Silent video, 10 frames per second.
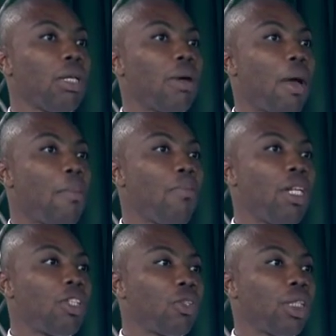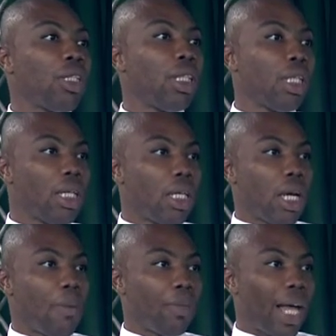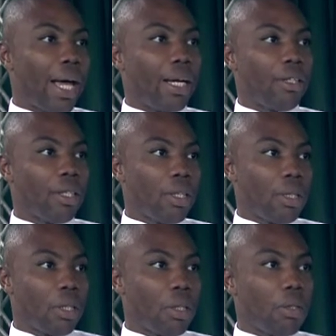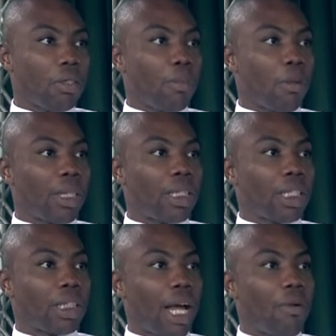uh, military um, tie, diplomatic tie